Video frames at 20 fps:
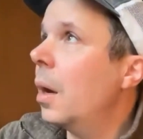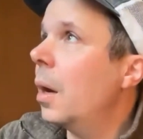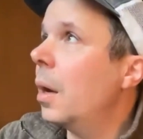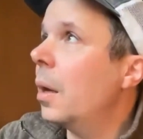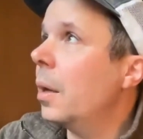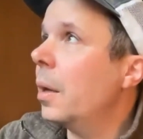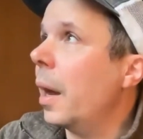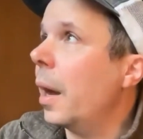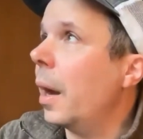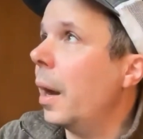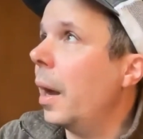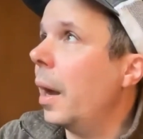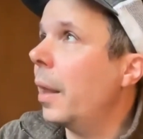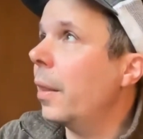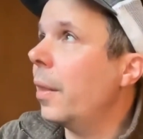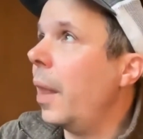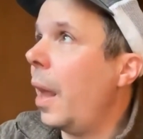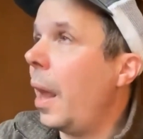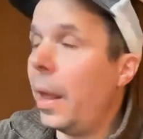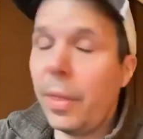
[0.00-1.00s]
yeah,
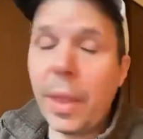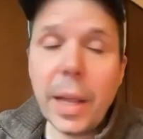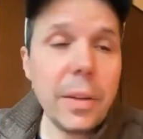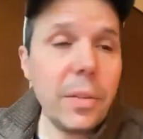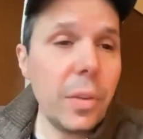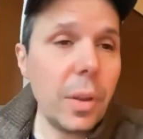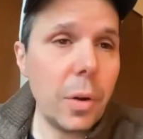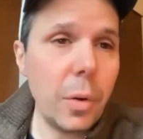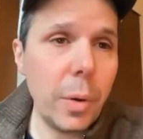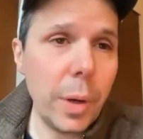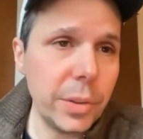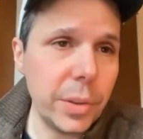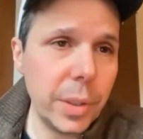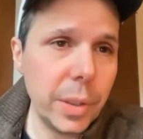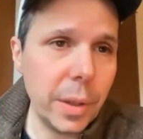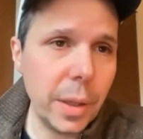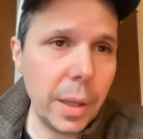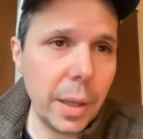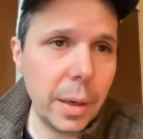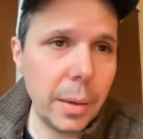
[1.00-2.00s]
and that's the question
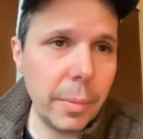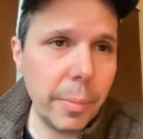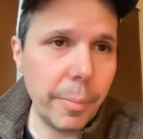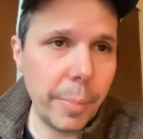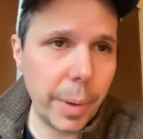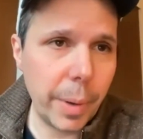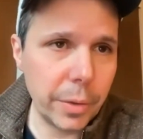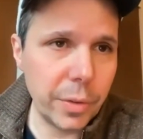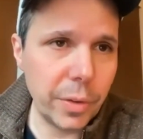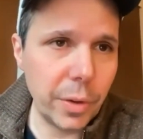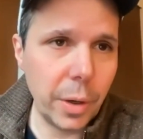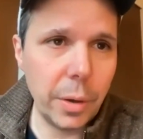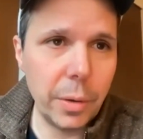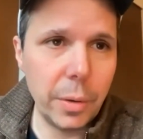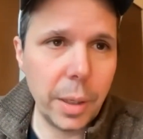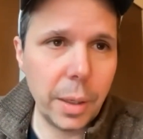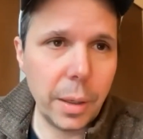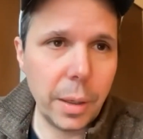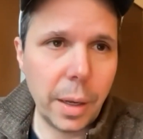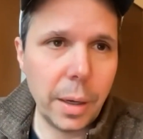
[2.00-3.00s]
that Bergson
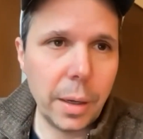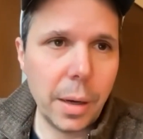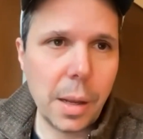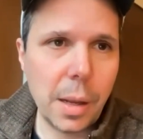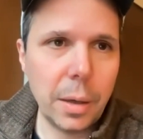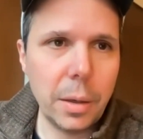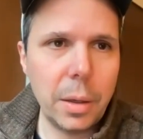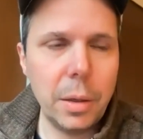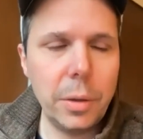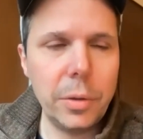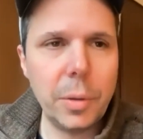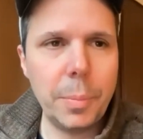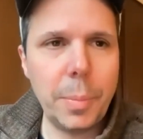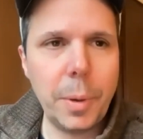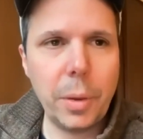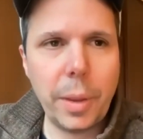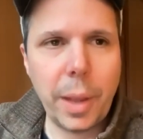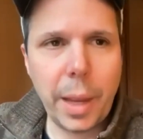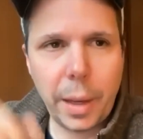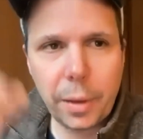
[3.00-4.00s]
and Deleuze are
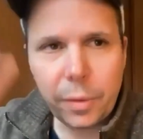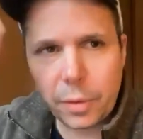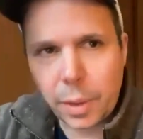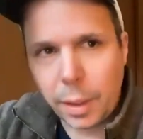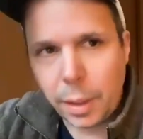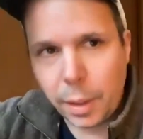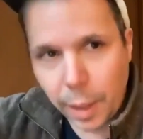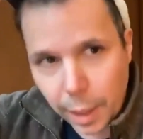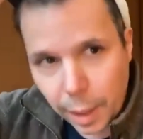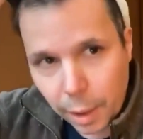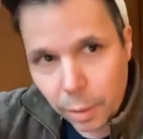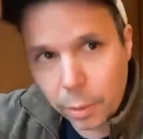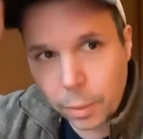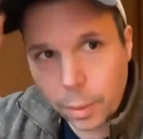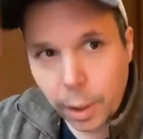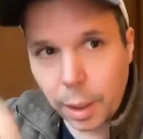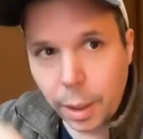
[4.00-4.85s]
both asking. Now,